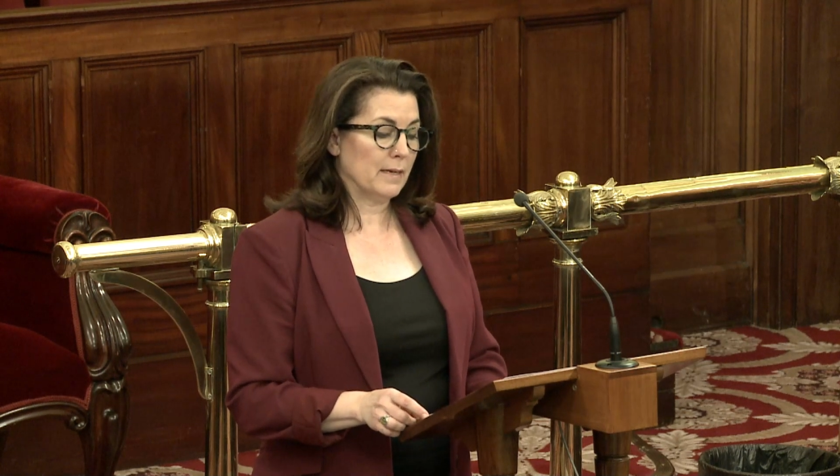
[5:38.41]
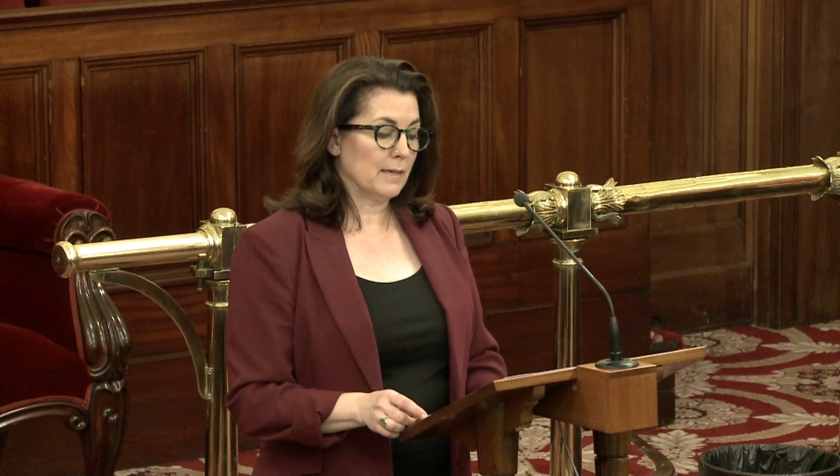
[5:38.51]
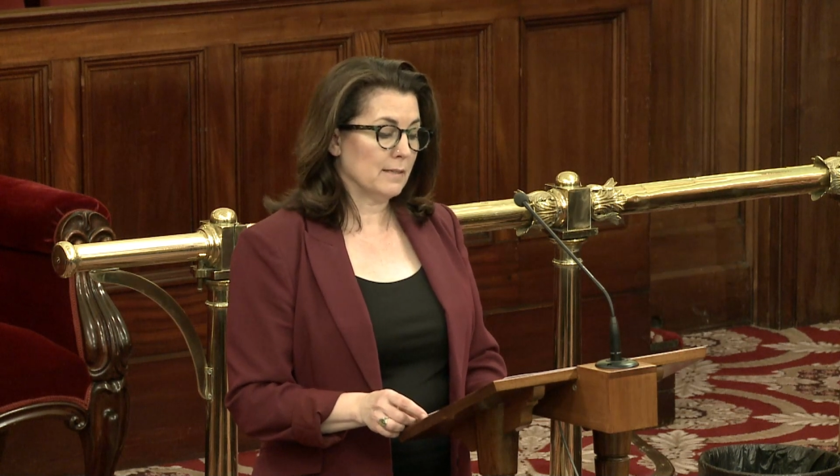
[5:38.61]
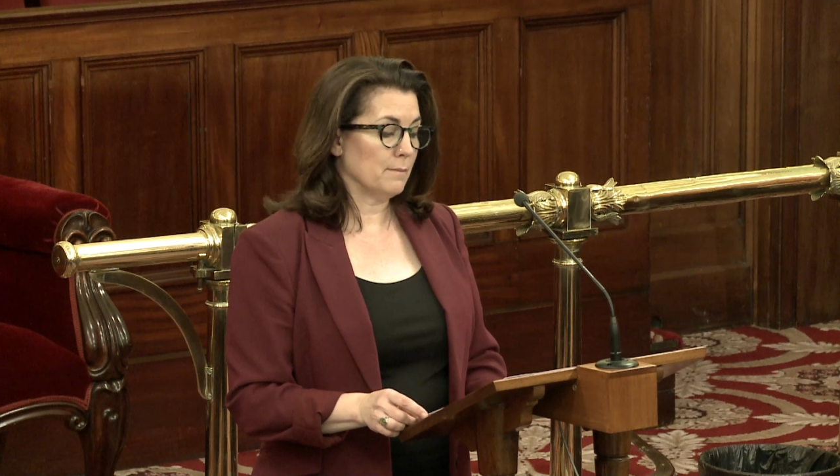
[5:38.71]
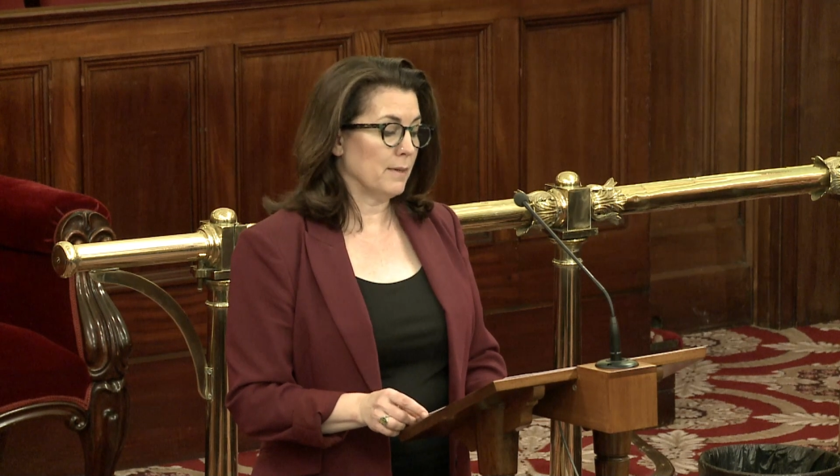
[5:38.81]

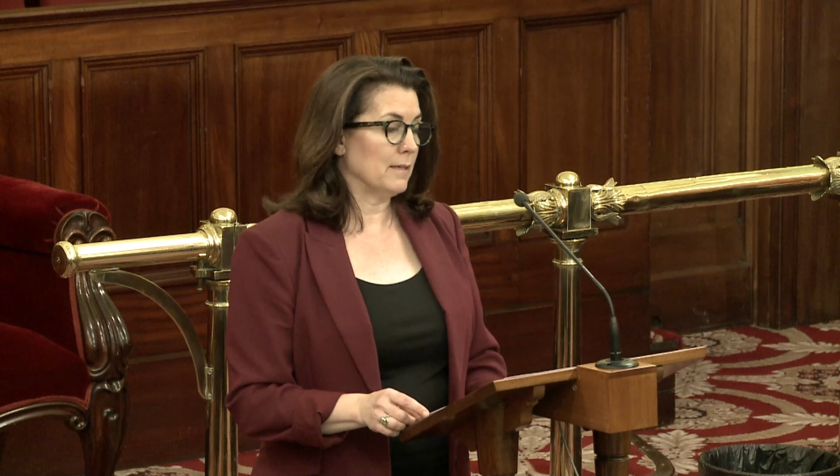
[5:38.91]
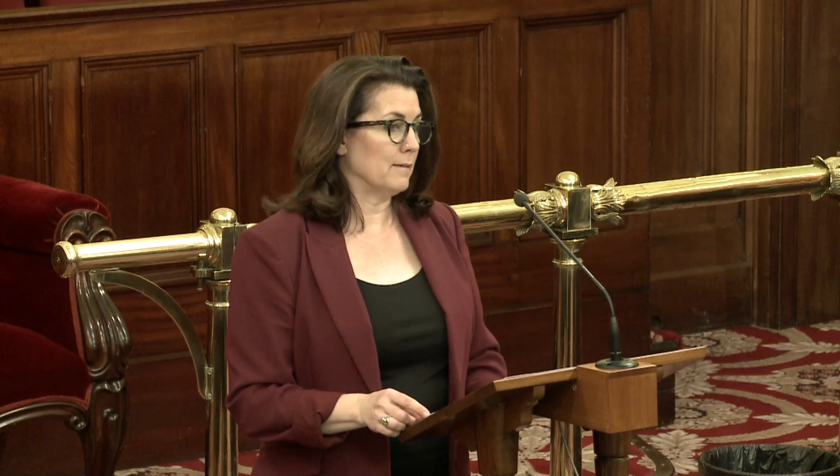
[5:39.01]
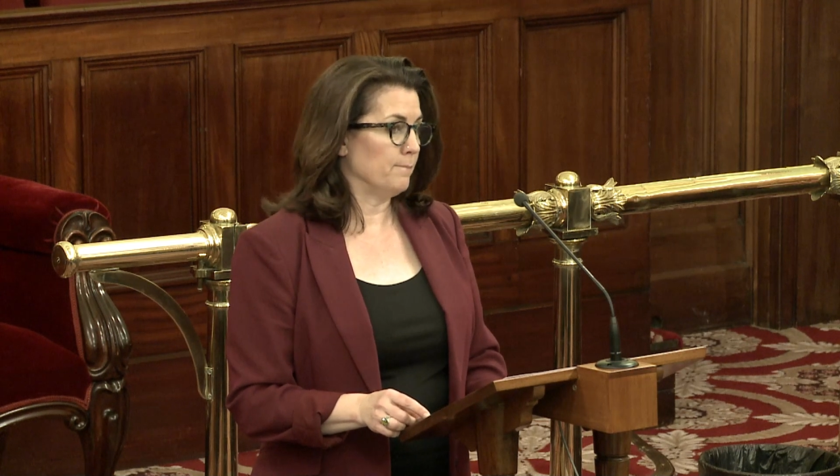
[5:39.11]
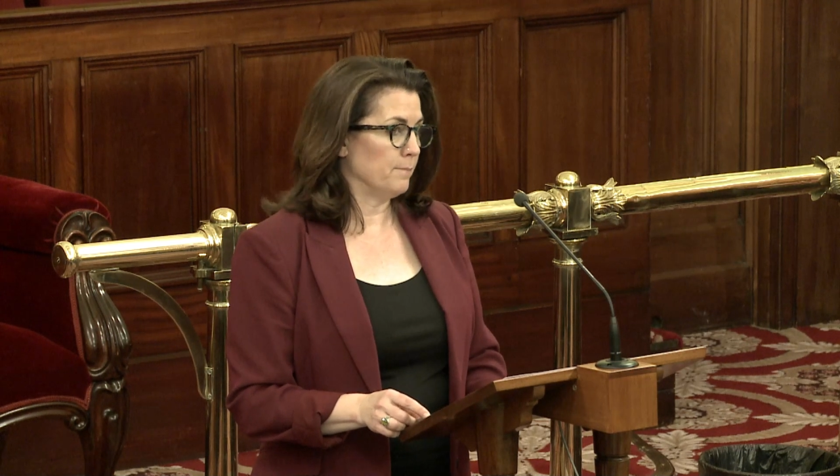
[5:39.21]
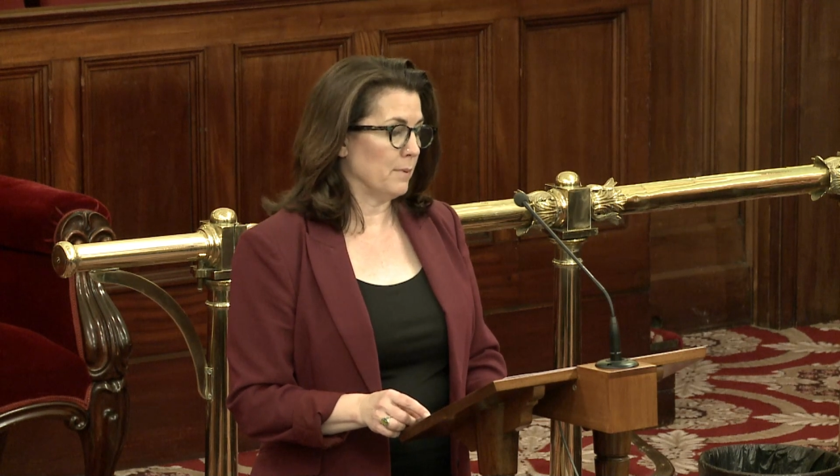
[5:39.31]

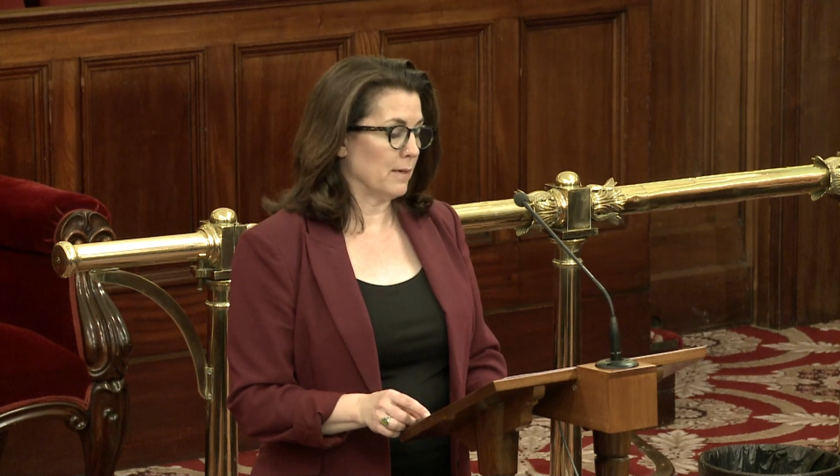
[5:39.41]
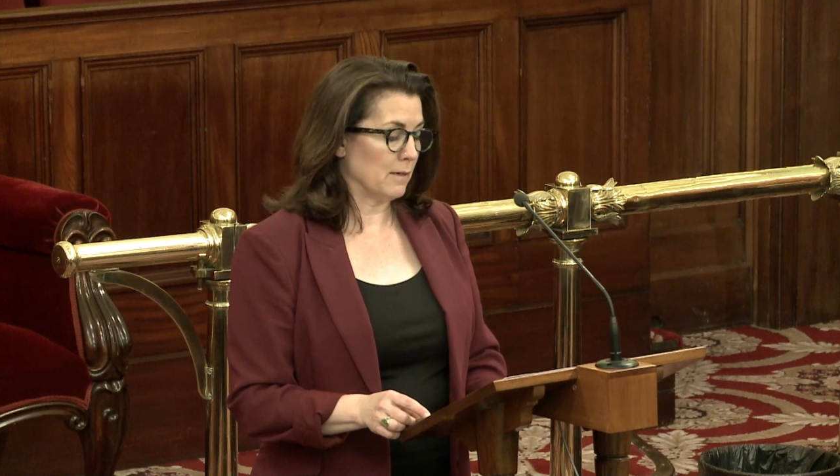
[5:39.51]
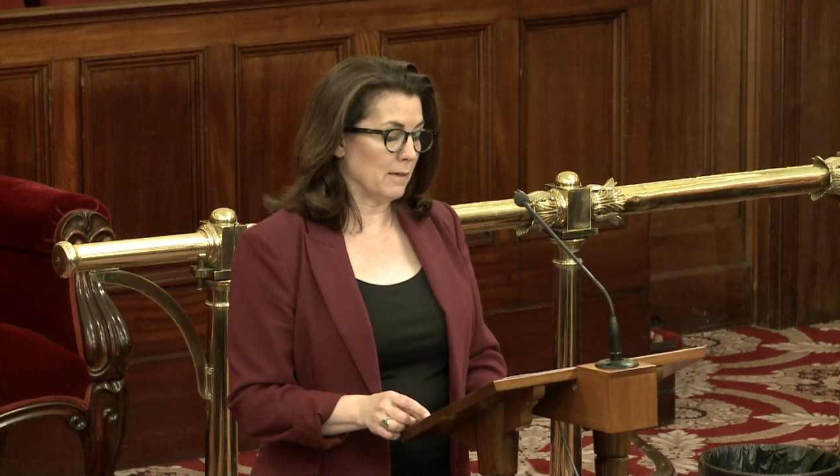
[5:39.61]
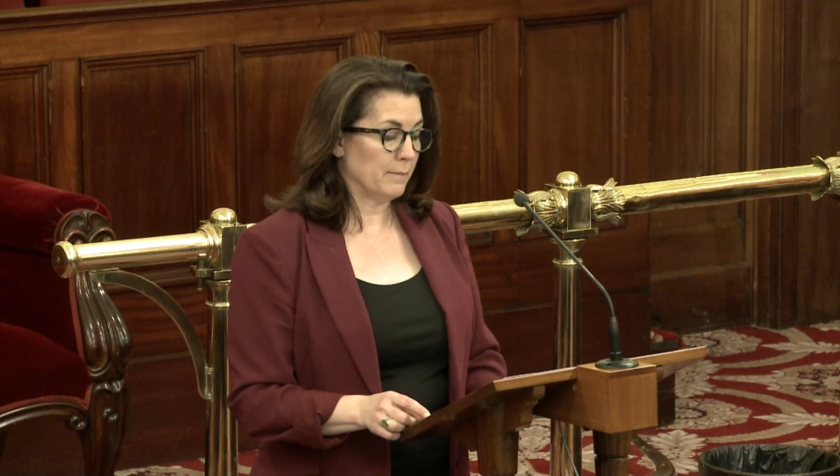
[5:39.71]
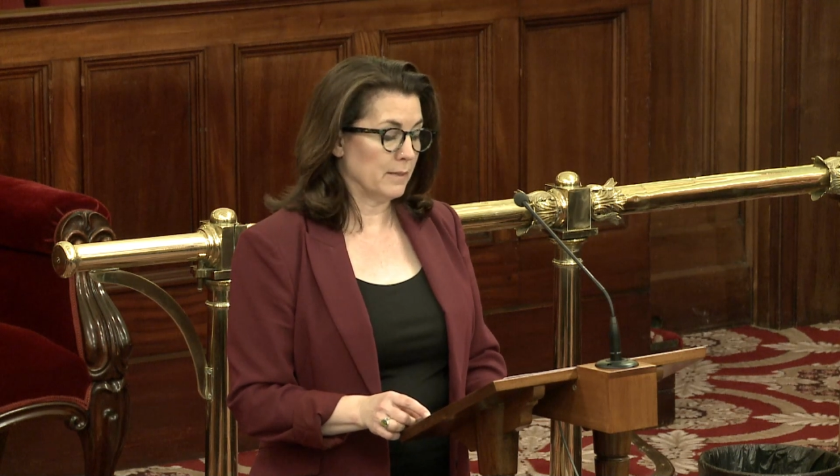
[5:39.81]
decimated by
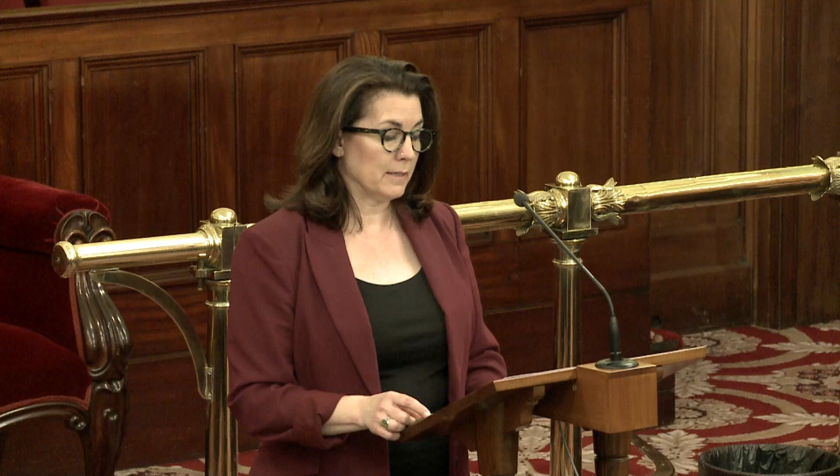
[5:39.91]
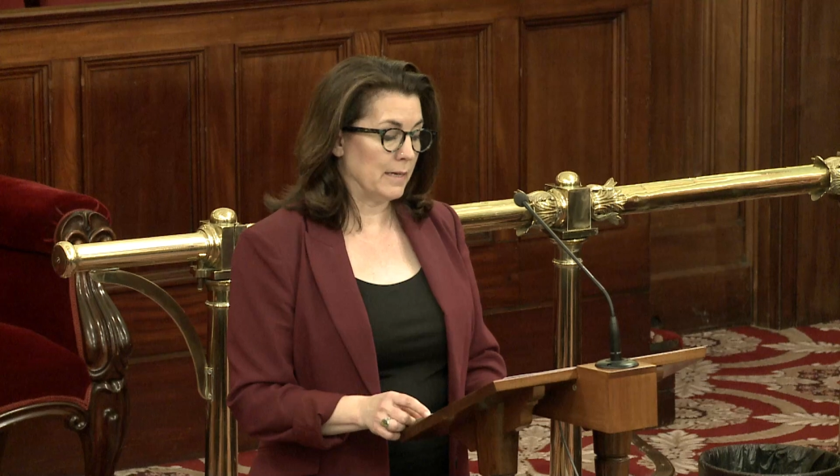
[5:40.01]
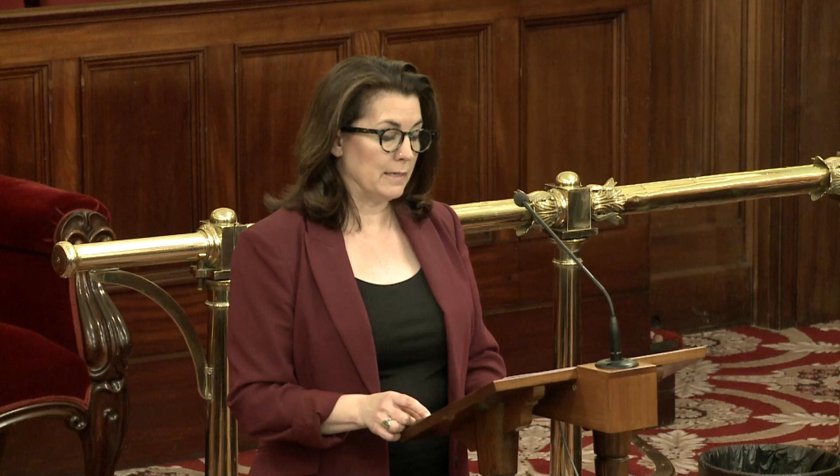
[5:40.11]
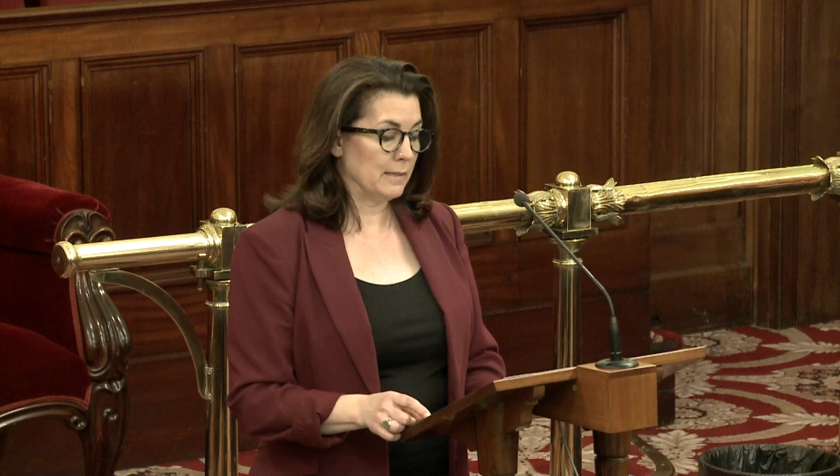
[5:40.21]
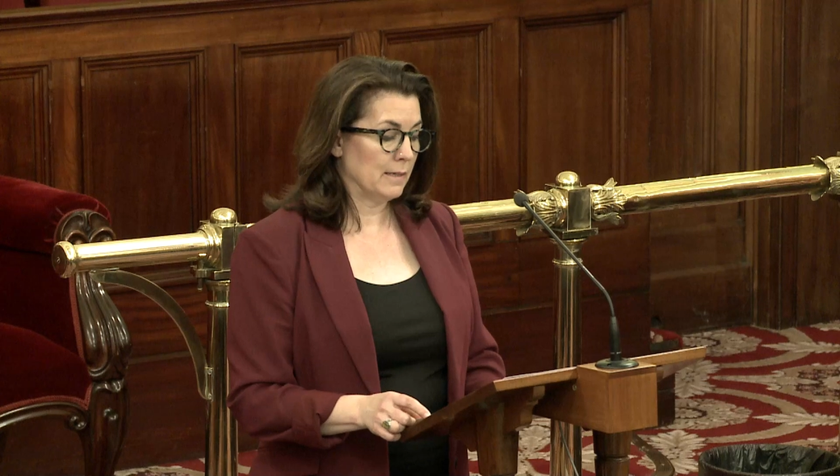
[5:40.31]
climate
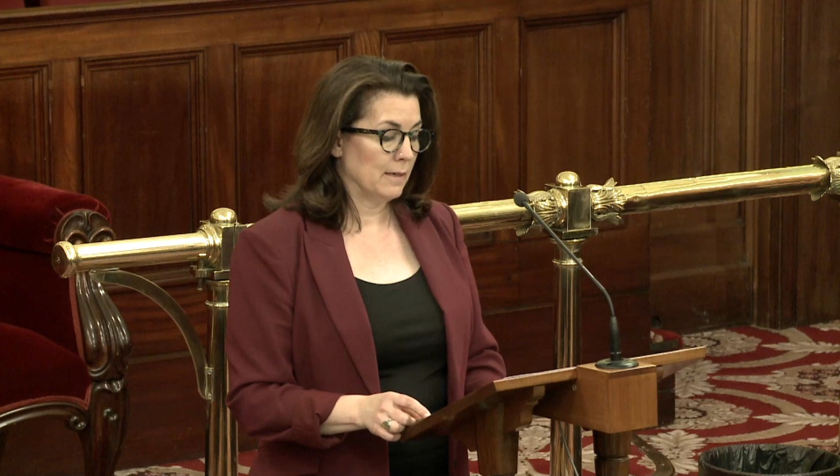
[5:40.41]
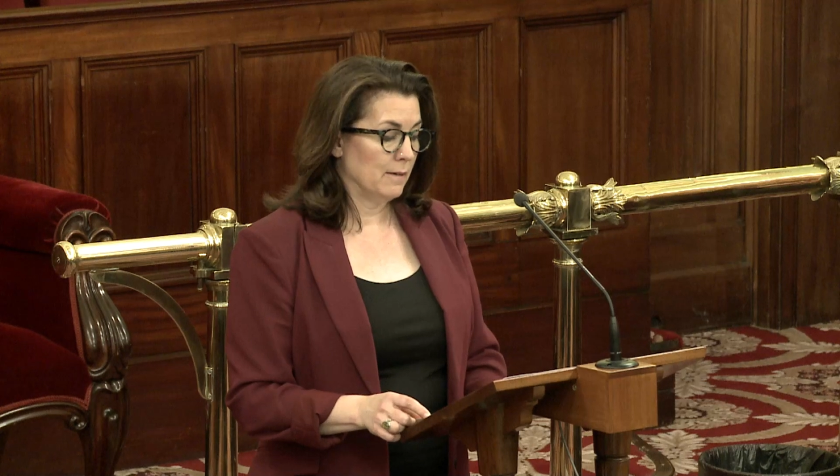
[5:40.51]
change,